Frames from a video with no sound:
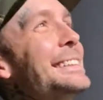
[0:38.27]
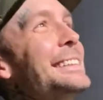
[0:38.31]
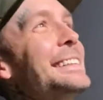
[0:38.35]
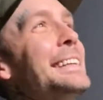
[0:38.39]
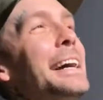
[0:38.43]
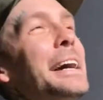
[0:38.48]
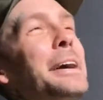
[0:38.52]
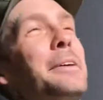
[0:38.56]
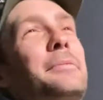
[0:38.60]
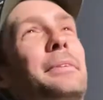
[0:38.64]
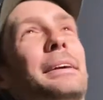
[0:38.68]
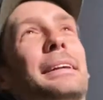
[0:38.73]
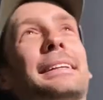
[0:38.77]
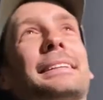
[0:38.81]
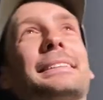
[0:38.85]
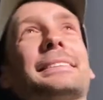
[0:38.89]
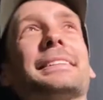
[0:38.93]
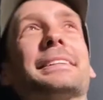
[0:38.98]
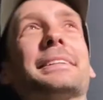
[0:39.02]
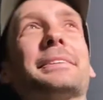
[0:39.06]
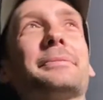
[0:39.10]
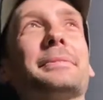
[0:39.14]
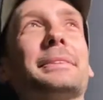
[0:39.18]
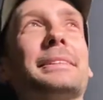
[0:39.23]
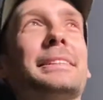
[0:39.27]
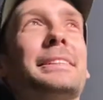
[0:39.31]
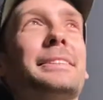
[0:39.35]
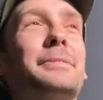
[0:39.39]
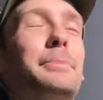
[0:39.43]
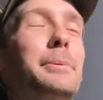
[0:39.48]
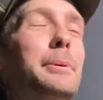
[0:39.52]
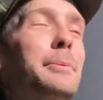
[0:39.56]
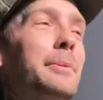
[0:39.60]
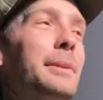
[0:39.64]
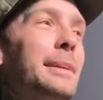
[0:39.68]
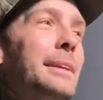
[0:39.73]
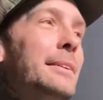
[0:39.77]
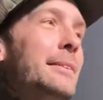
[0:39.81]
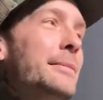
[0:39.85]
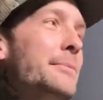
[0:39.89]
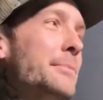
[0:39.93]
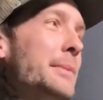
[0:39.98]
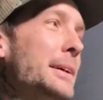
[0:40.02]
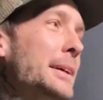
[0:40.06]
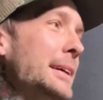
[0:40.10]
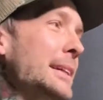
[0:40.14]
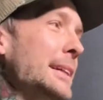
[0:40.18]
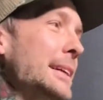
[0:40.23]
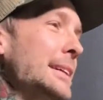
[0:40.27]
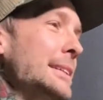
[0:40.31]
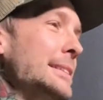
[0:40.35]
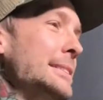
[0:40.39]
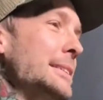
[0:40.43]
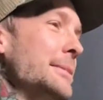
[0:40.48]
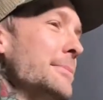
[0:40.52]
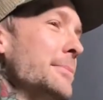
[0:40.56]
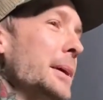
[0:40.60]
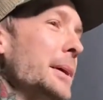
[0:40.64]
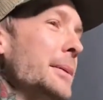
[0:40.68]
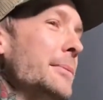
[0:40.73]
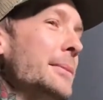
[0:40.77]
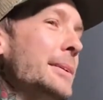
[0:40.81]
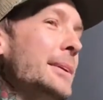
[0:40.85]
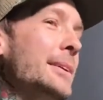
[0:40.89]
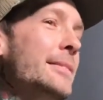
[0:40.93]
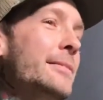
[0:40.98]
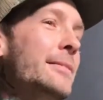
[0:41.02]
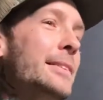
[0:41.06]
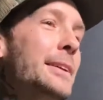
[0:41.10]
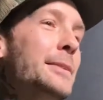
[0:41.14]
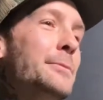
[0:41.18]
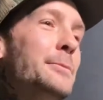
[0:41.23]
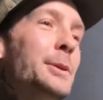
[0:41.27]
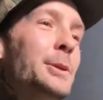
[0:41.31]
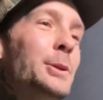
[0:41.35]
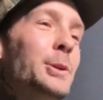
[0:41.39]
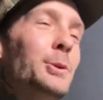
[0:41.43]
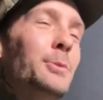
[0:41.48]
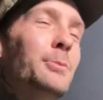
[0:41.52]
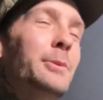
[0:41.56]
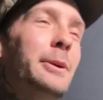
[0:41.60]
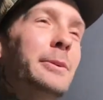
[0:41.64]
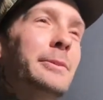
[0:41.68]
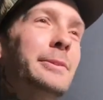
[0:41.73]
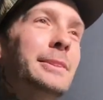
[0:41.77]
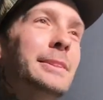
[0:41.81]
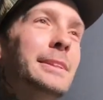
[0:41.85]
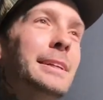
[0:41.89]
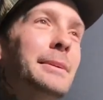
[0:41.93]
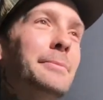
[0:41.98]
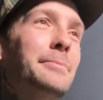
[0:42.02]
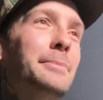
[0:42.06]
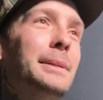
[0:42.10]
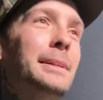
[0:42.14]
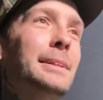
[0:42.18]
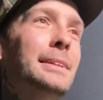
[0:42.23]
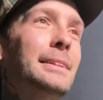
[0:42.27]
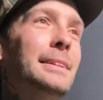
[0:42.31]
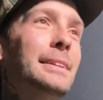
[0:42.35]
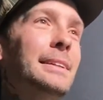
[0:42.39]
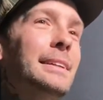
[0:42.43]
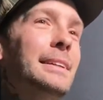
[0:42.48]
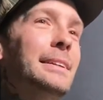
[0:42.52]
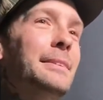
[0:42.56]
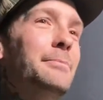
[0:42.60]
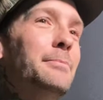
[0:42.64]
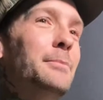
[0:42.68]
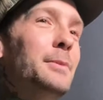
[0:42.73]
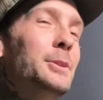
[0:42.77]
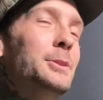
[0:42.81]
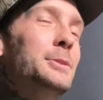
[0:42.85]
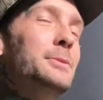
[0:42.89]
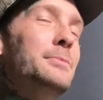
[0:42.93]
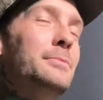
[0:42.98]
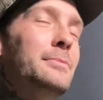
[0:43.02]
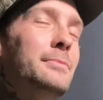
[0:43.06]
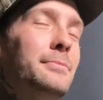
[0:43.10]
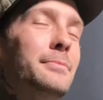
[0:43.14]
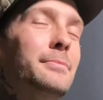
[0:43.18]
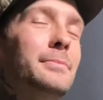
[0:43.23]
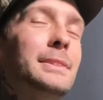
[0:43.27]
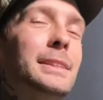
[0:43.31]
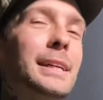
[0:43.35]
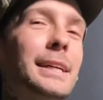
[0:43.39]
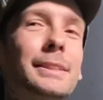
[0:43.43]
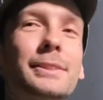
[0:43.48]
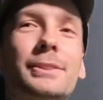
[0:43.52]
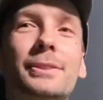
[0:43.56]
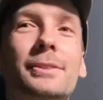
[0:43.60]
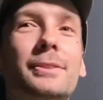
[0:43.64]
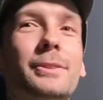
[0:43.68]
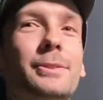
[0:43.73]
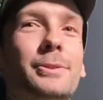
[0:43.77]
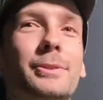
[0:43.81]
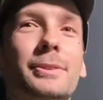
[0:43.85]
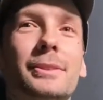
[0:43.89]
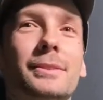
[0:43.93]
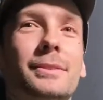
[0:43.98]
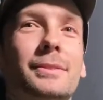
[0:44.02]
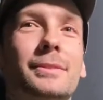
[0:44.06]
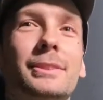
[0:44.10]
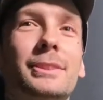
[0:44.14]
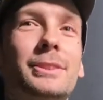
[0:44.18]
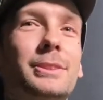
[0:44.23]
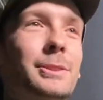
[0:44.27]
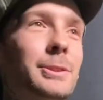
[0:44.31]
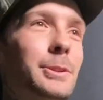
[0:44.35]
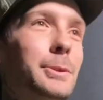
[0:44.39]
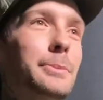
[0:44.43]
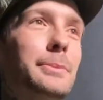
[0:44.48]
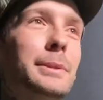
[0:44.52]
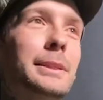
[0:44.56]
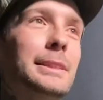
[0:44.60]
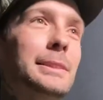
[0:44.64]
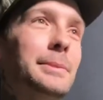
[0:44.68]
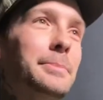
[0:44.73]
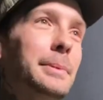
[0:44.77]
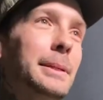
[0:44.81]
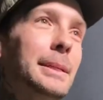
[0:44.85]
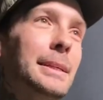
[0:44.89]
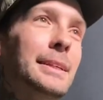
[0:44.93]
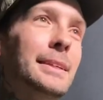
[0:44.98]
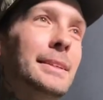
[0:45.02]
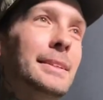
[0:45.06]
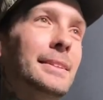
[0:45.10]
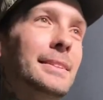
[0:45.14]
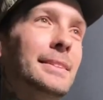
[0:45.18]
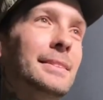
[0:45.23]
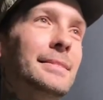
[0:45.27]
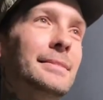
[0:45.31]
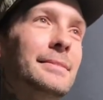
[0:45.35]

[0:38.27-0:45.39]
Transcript: I mean, it's not a big deal. My clients that pay me on Venmo know my real name, but most tattooers just know me as Baker.